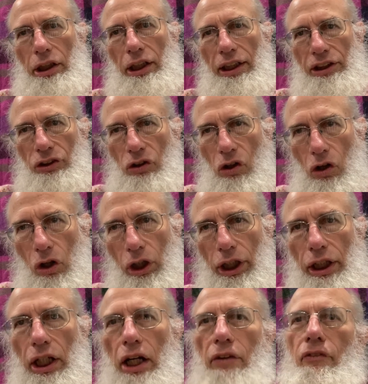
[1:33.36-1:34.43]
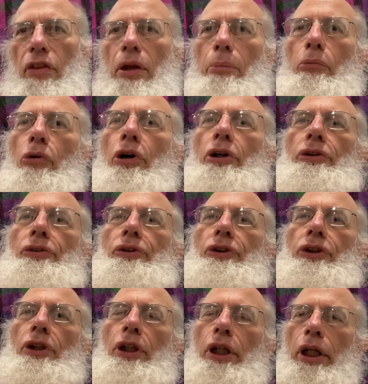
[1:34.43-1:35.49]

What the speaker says: let's call it, of the roots.